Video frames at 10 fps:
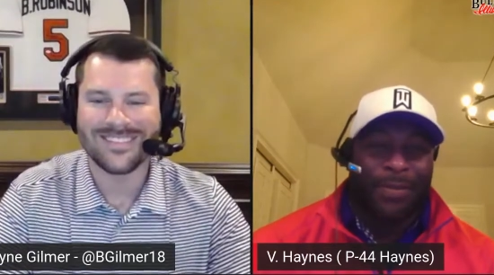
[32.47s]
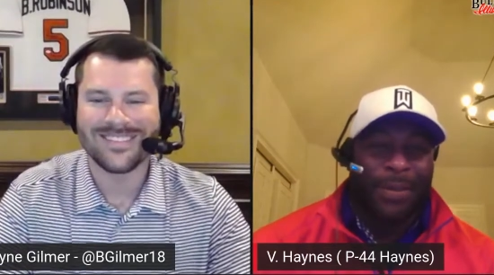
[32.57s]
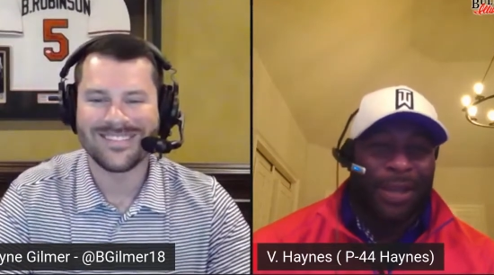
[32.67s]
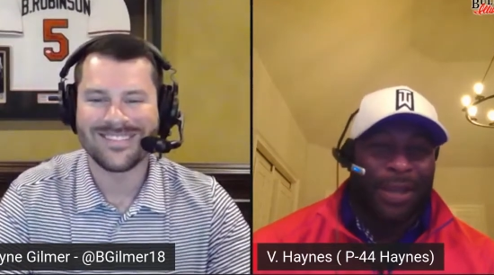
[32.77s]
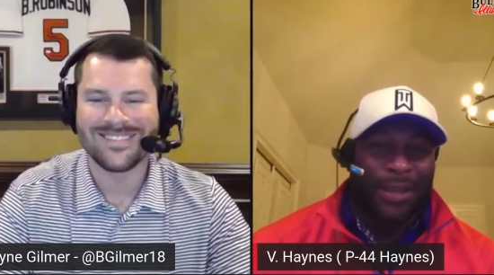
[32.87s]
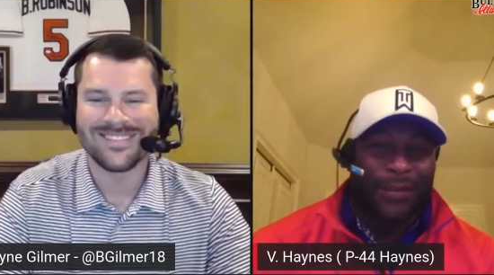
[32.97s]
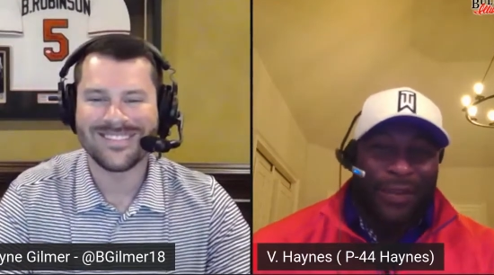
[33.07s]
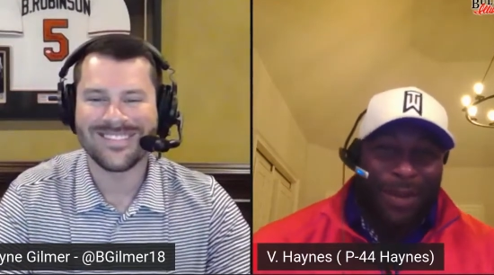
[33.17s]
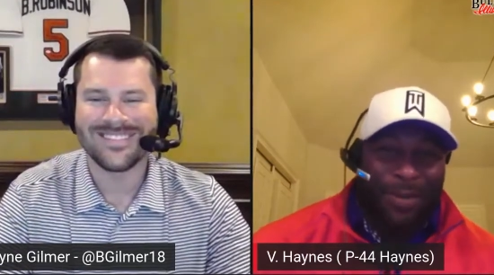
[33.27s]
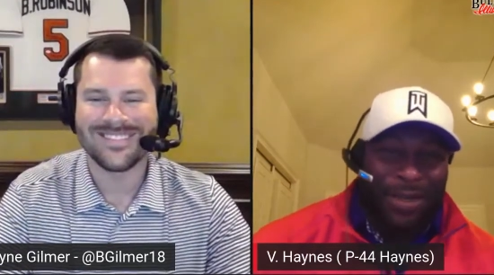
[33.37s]
Speaker 1: Man, the
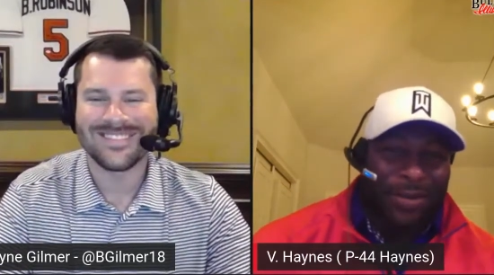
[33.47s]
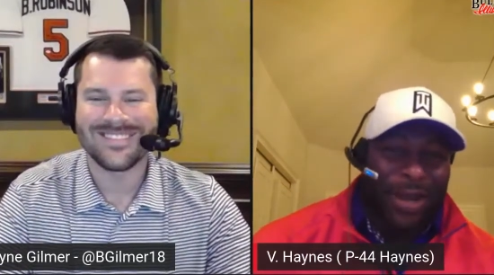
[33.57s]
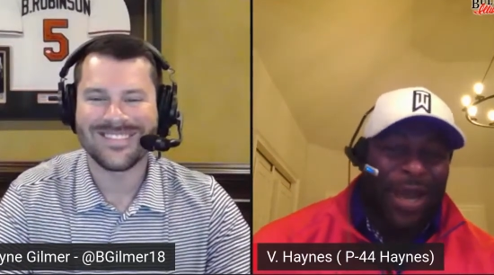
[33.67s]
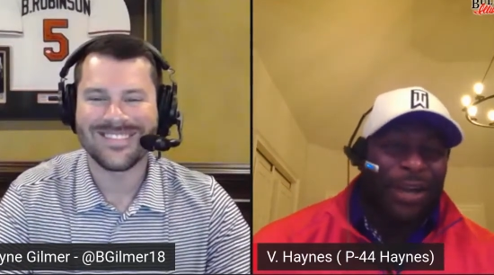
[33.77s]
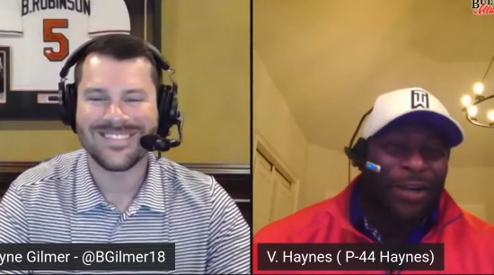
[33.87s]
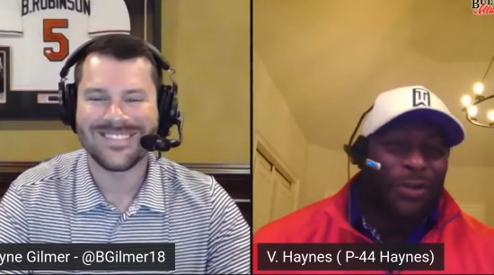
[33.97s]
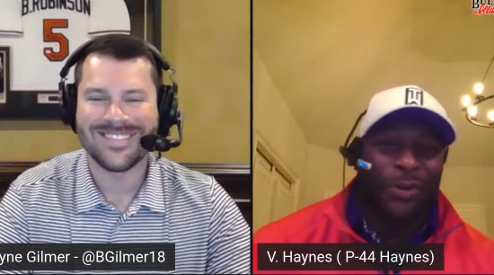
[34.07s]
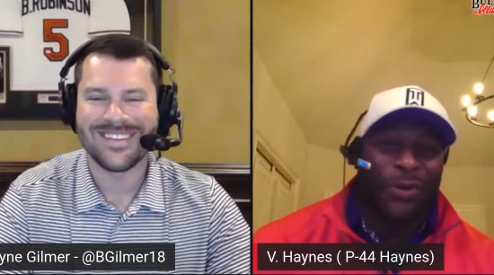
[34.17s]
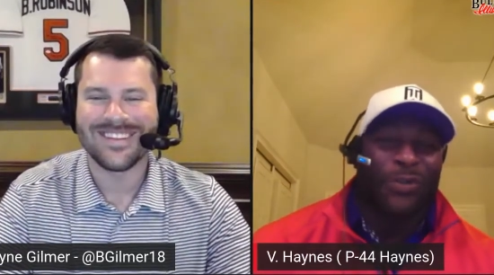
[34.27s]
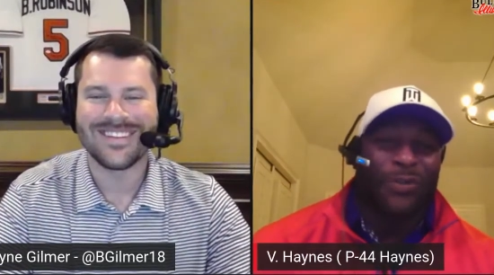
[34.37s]
family and I are
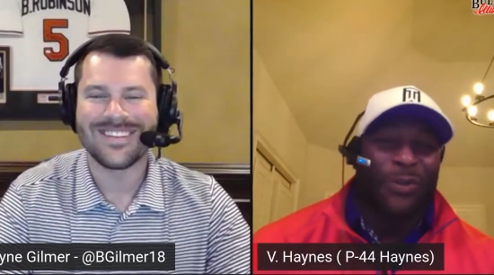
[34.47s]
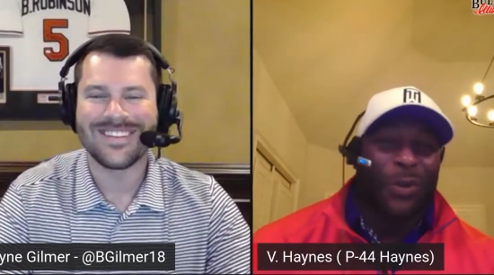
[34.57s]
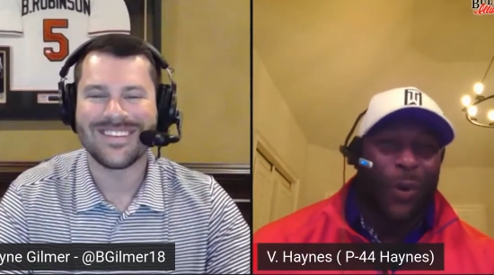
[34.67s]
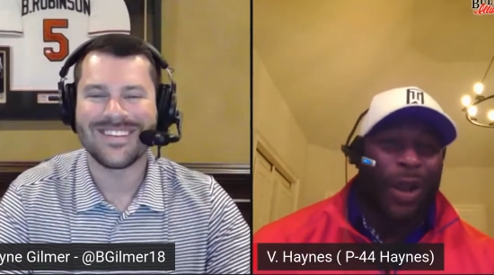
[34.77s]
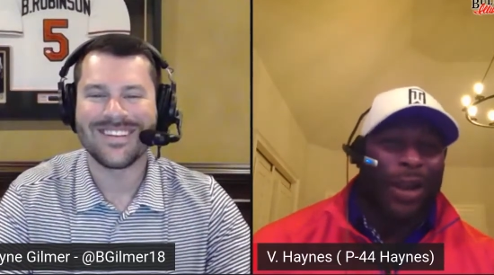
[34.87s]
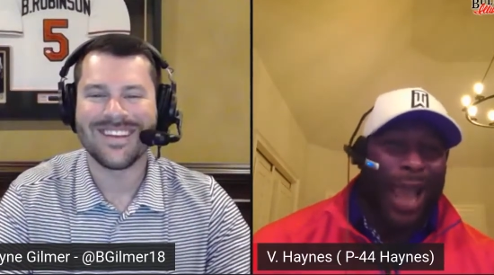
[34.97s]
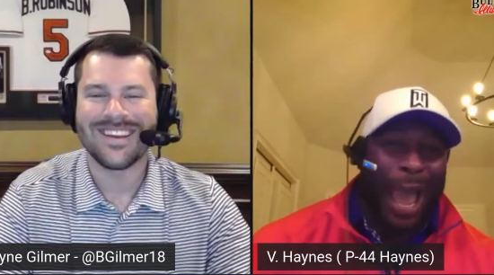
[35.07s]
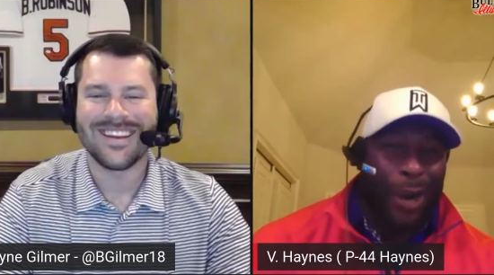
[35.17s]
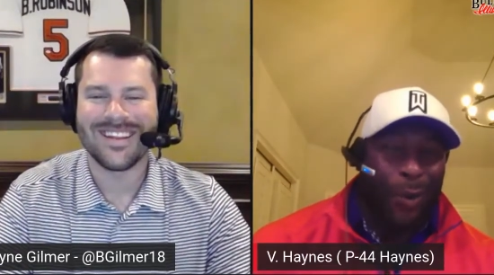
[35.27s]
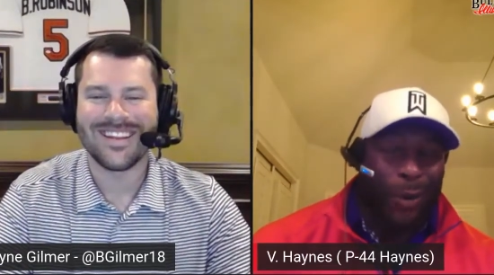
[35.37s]
doing quite
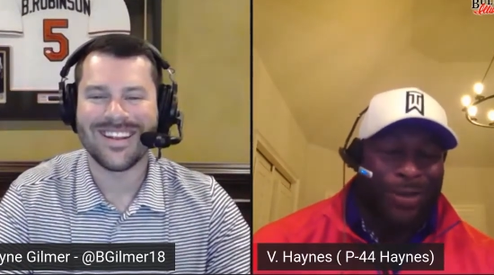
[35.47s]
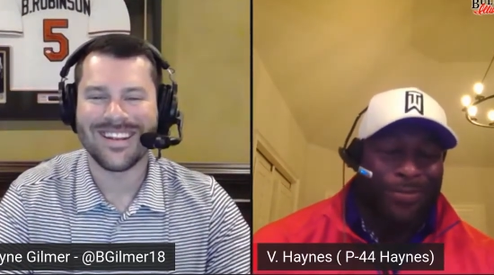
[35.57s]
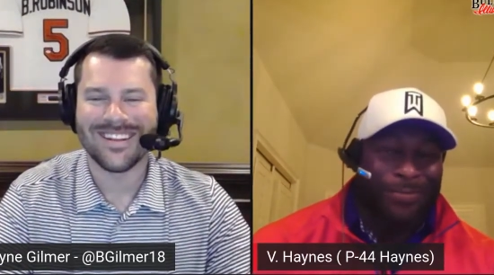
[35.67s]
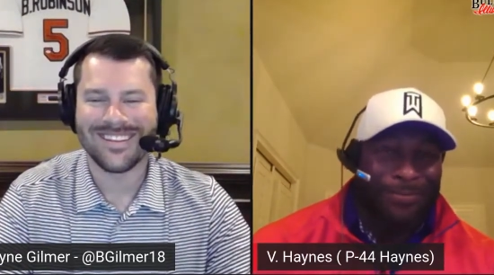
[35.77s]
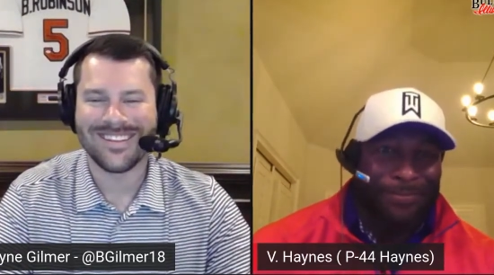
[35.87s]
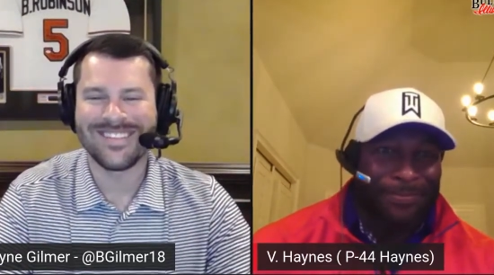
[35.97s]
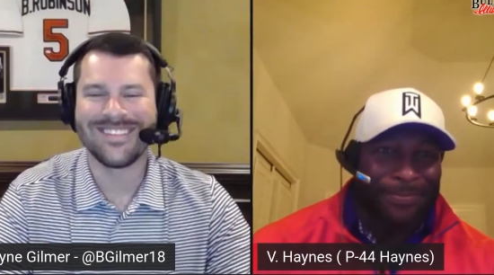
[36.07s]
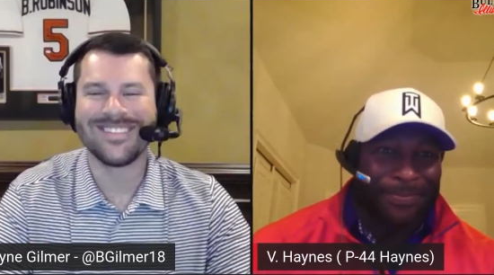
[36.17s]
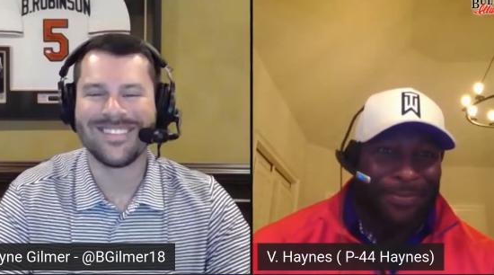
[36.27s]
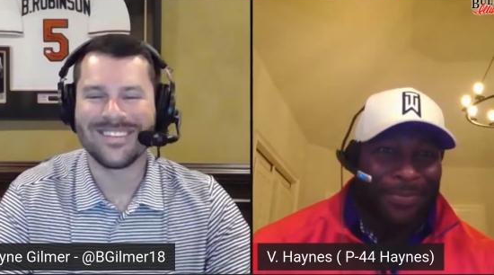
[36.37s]
adequate.
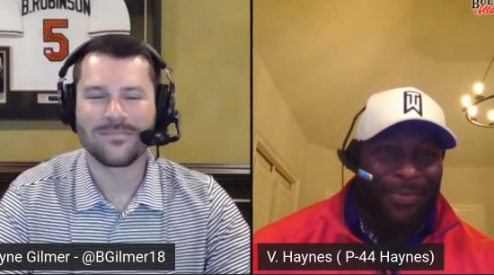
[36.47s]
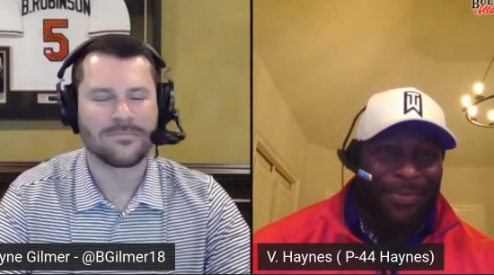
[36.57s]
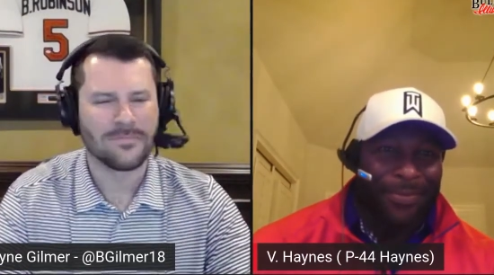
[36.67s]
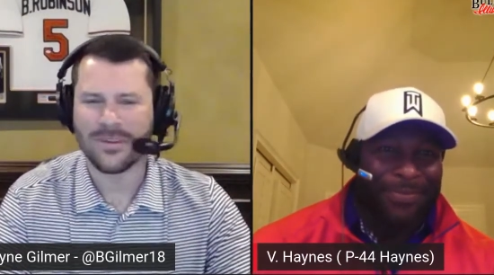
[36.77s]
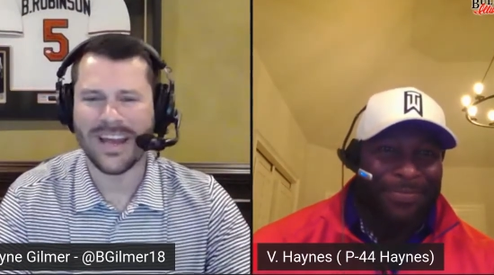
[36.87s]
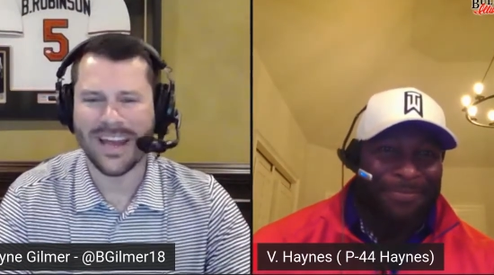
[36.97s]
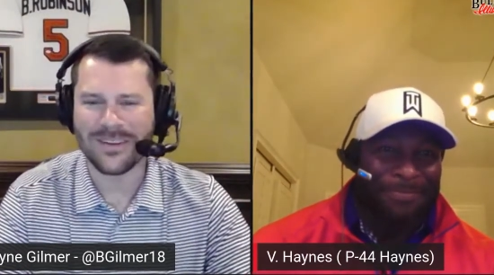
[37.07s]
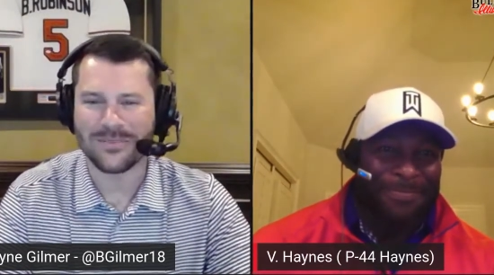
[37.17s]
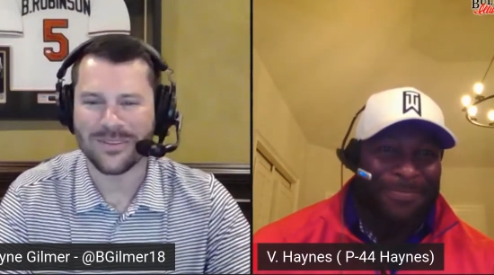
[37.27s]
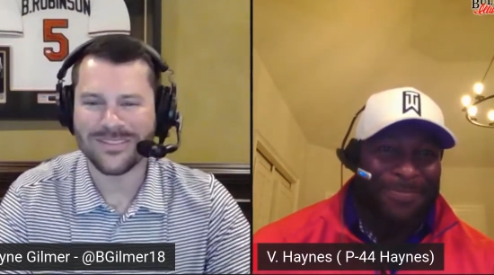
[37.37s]

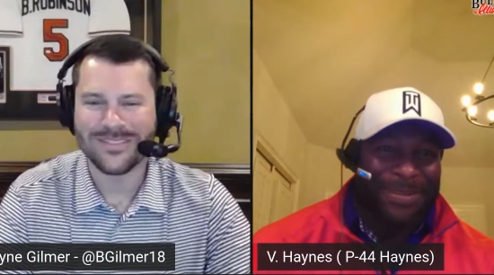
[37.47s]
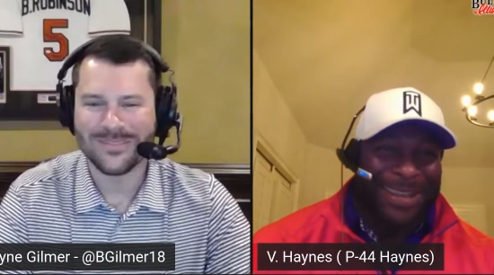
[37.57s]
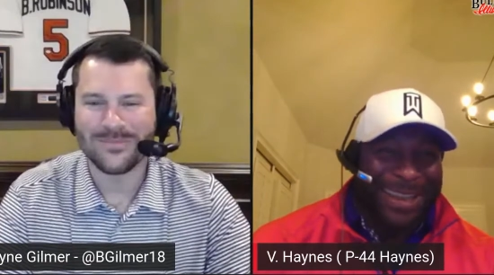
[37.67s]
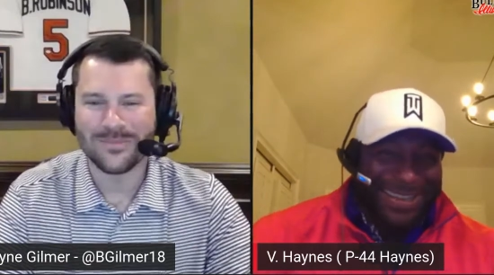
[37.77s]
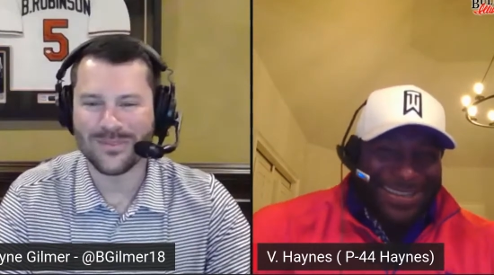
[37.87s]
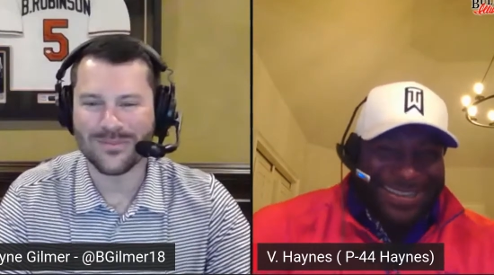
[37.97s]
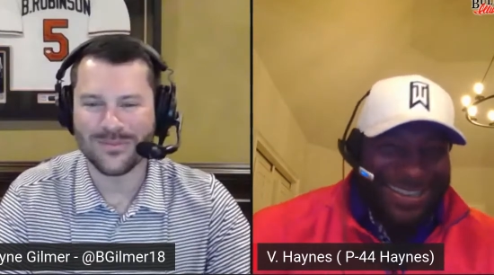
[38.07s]
Speaker 2: Adequate. What's,